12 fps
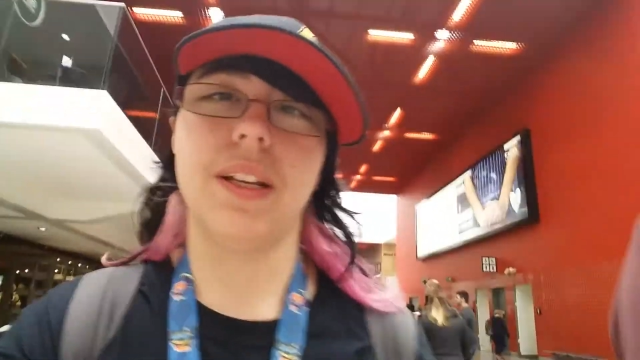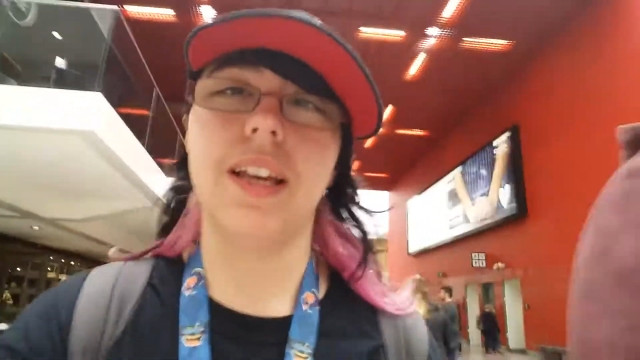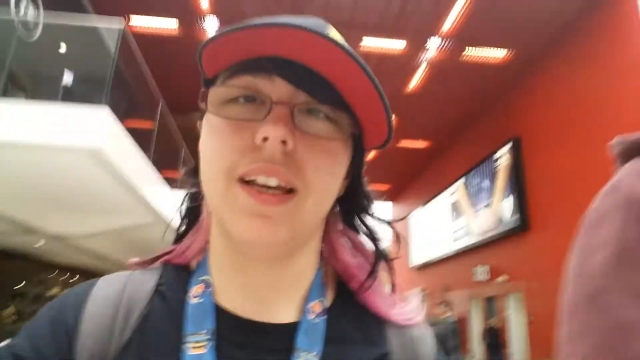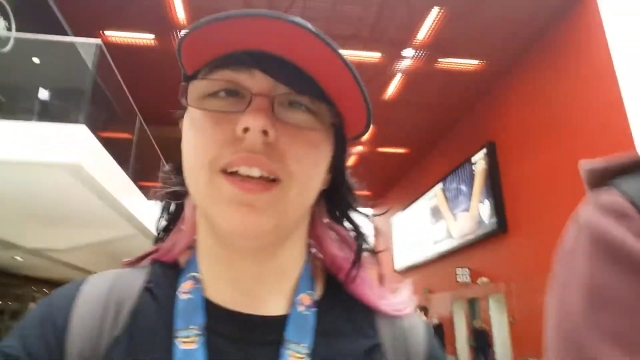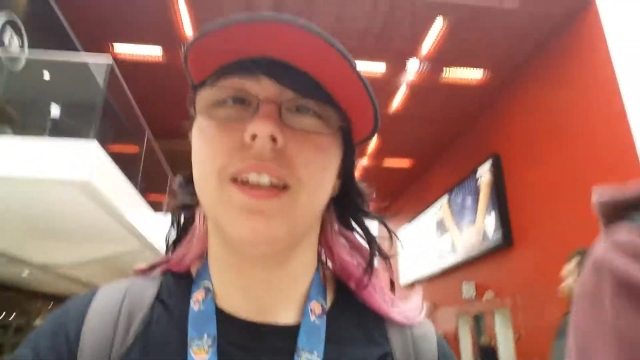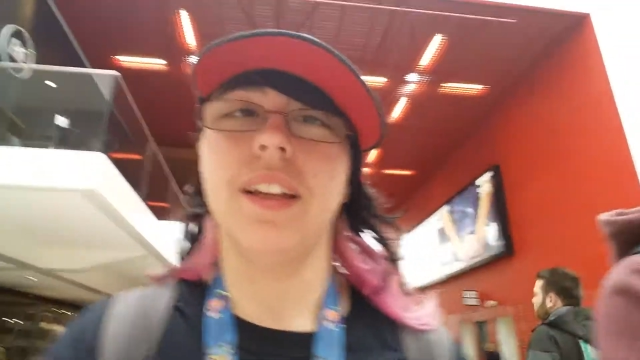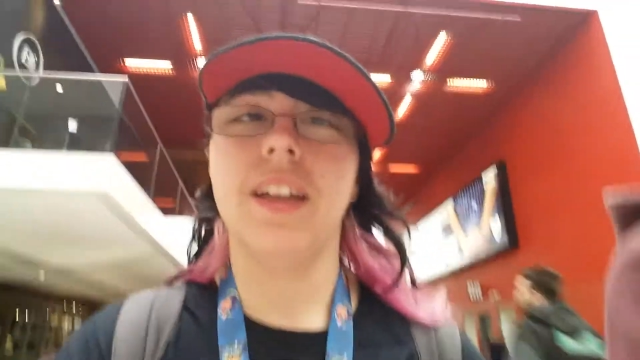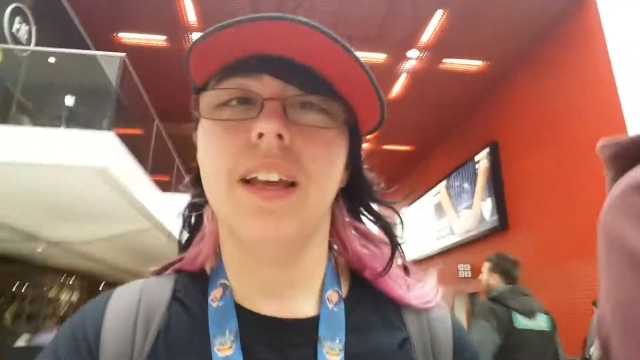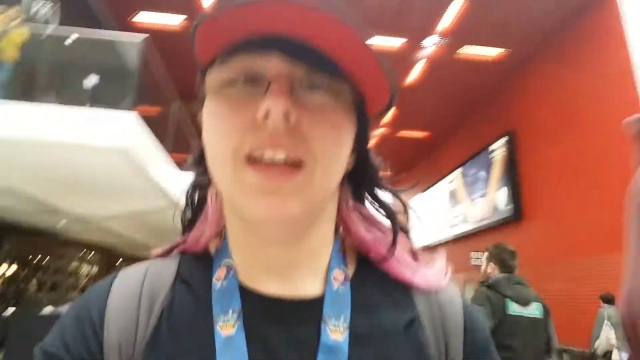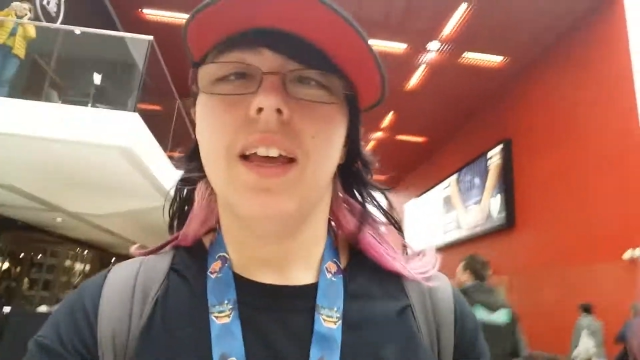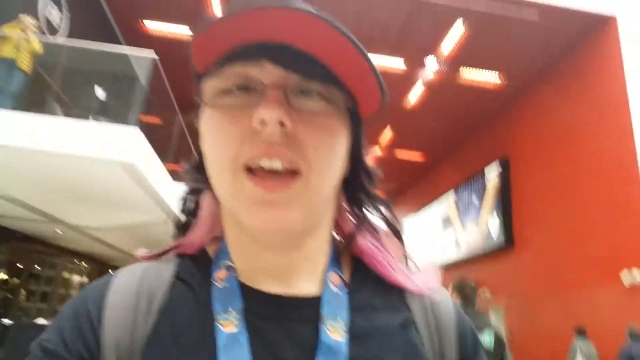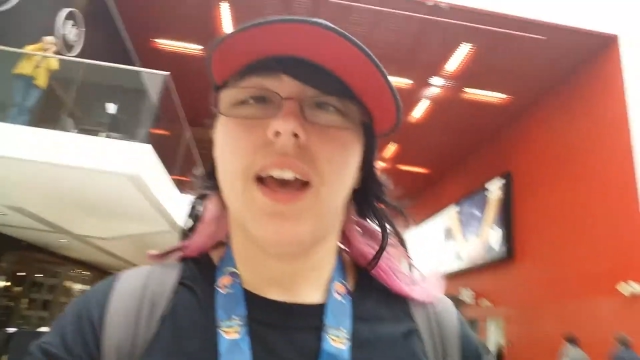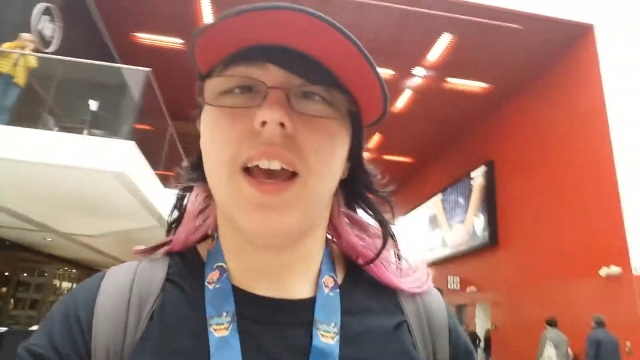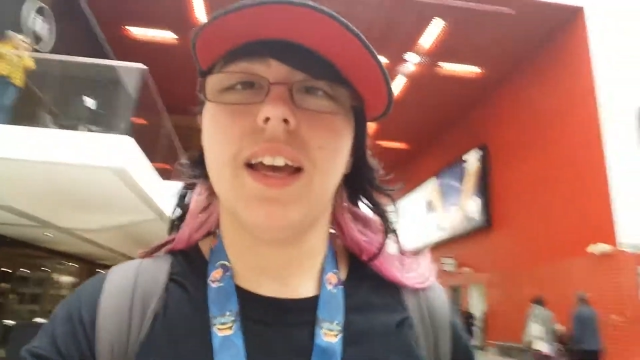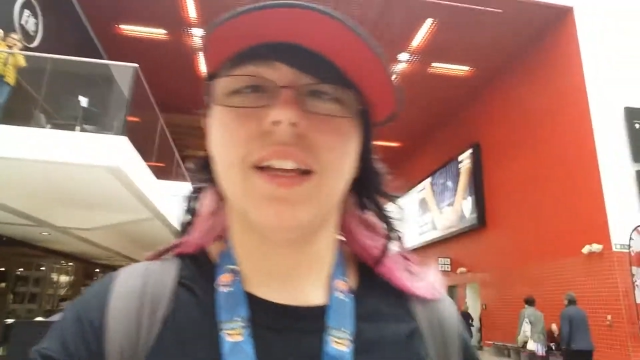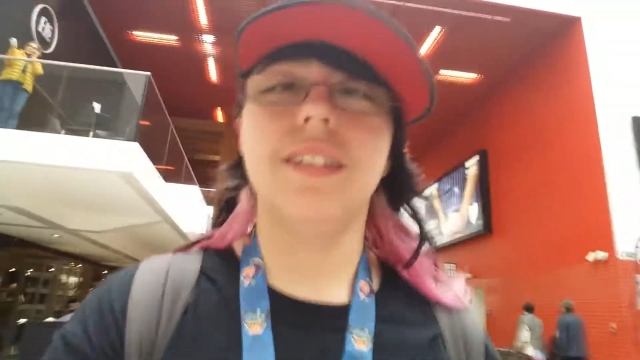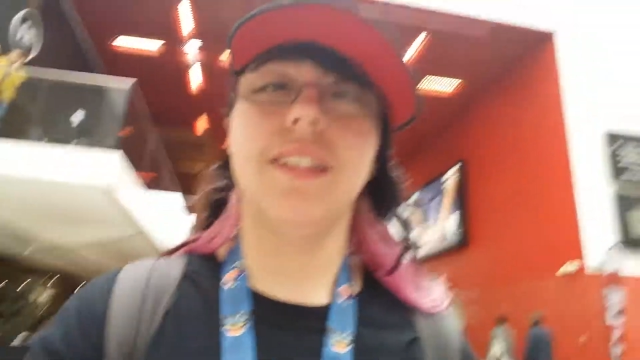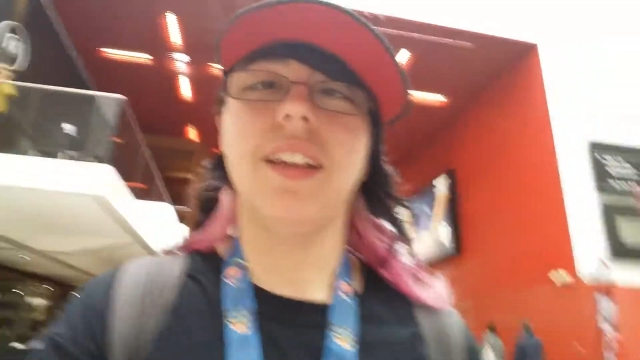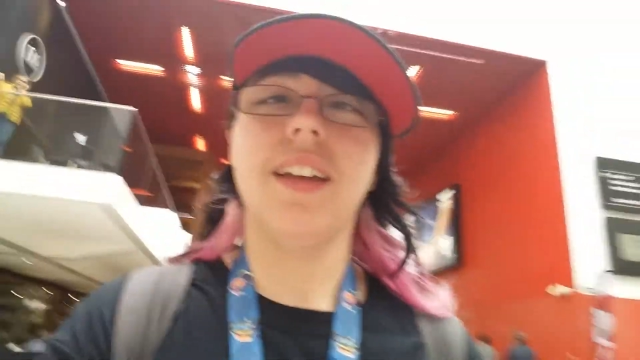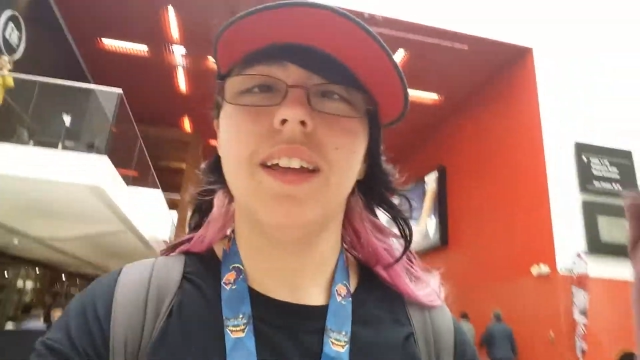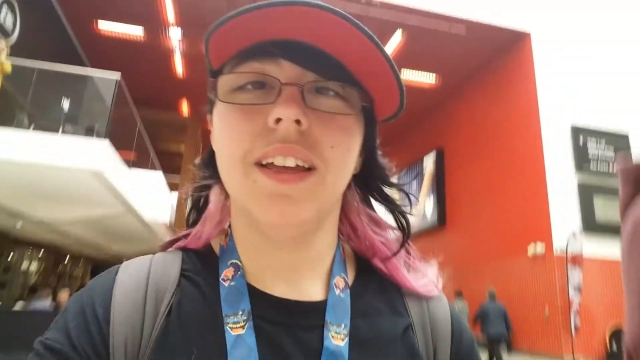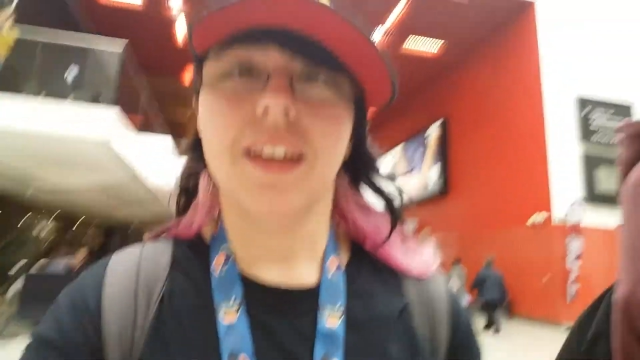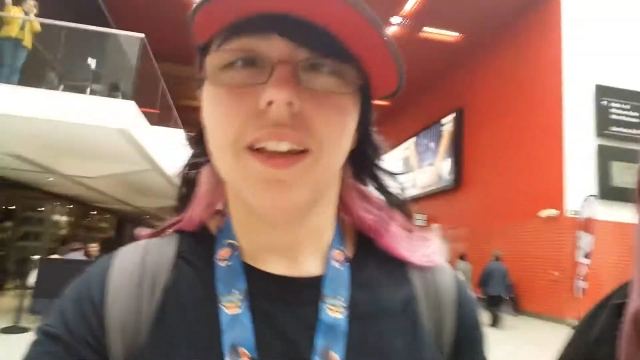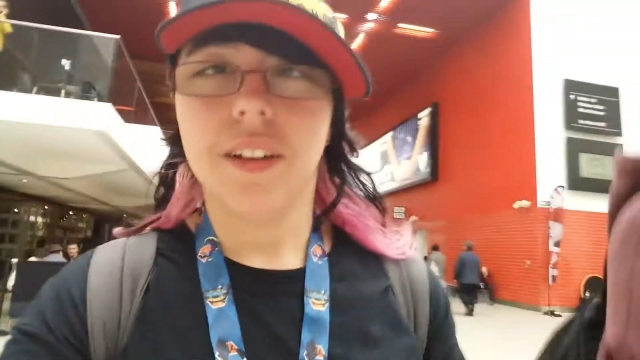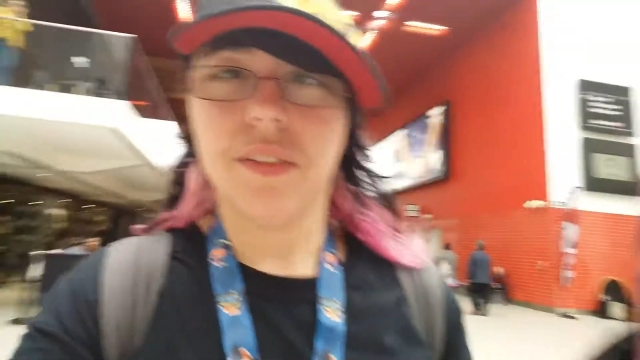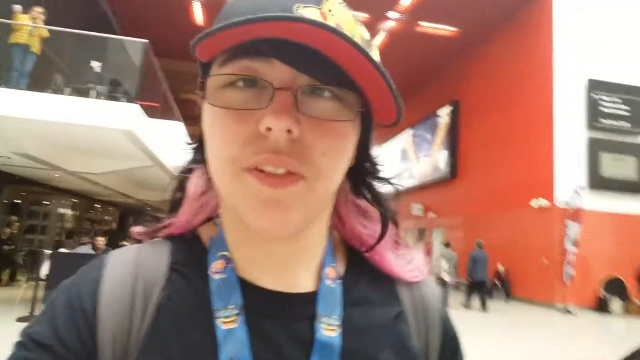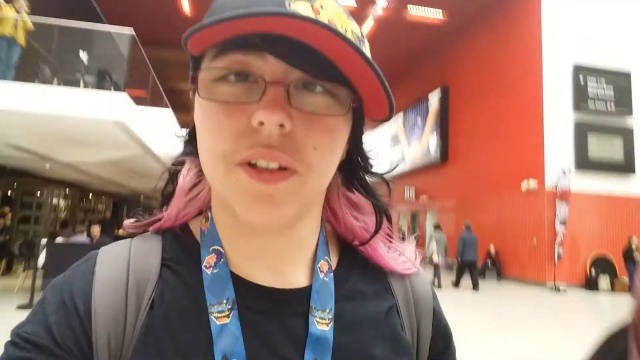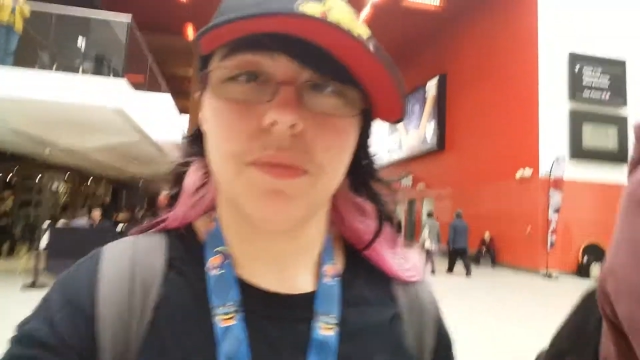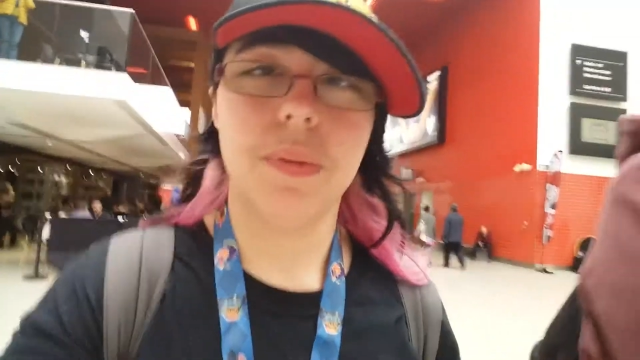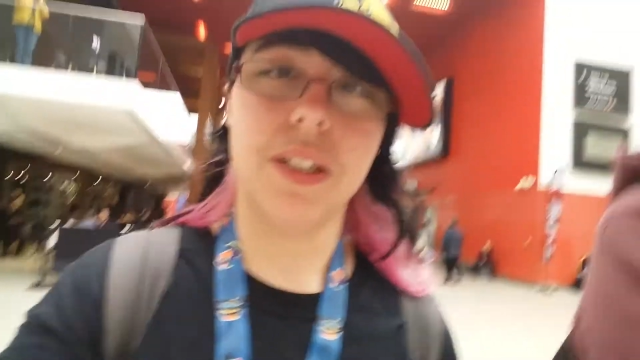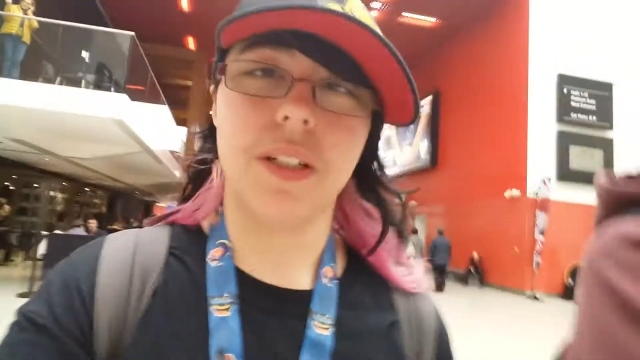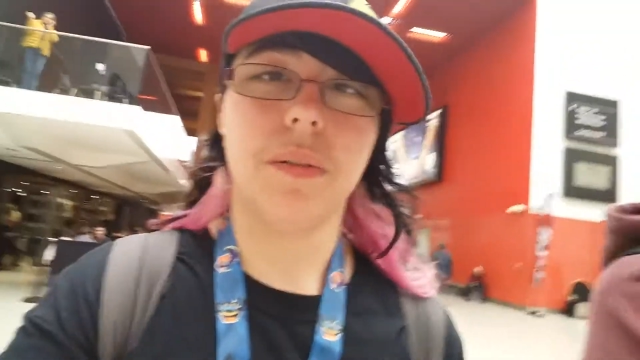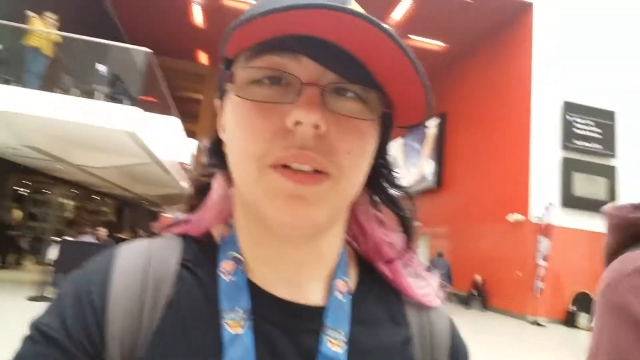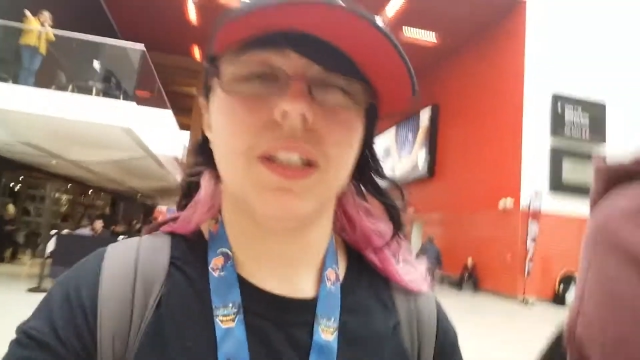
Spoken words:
it. And first matchup,